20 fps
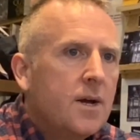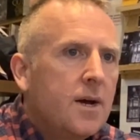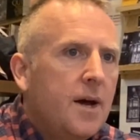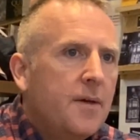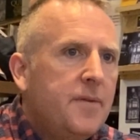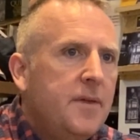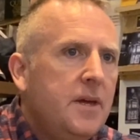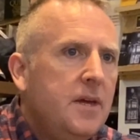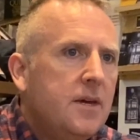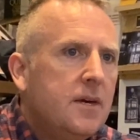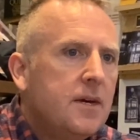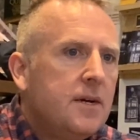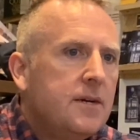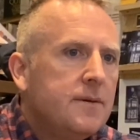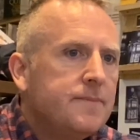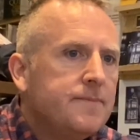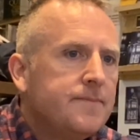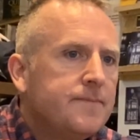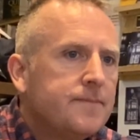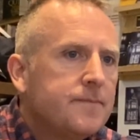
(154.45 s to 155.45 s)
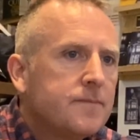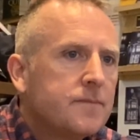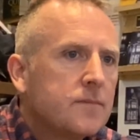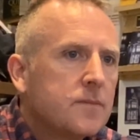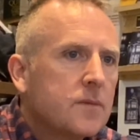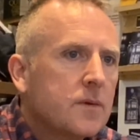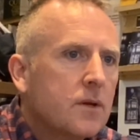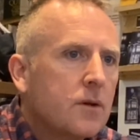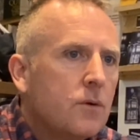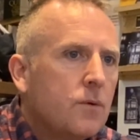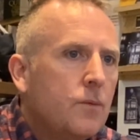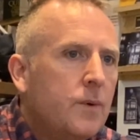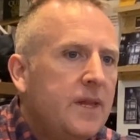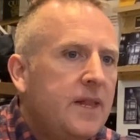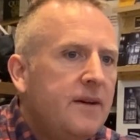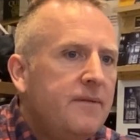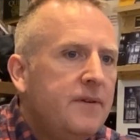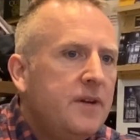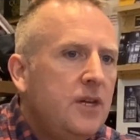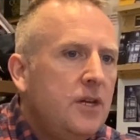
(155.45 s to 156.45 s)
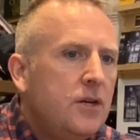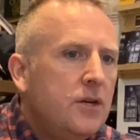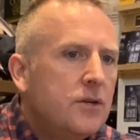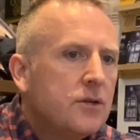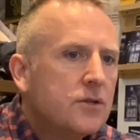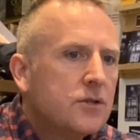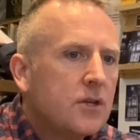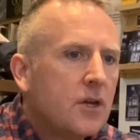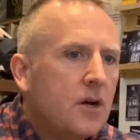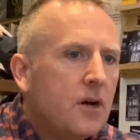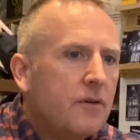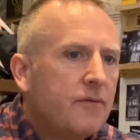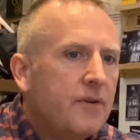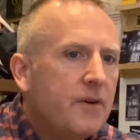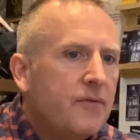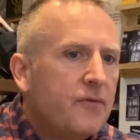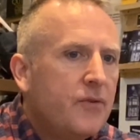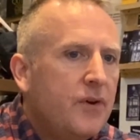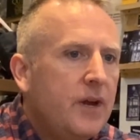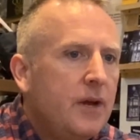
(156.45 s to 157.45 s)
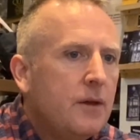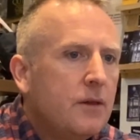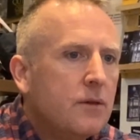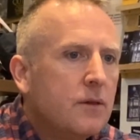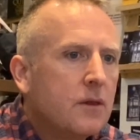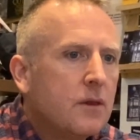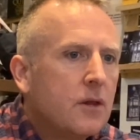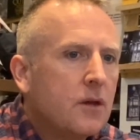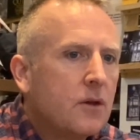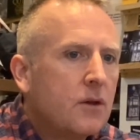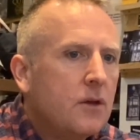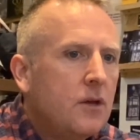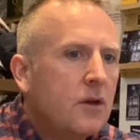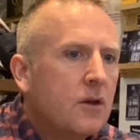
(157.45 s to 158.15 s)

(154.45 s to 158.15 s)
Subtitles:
I think whenever you start off refereeing,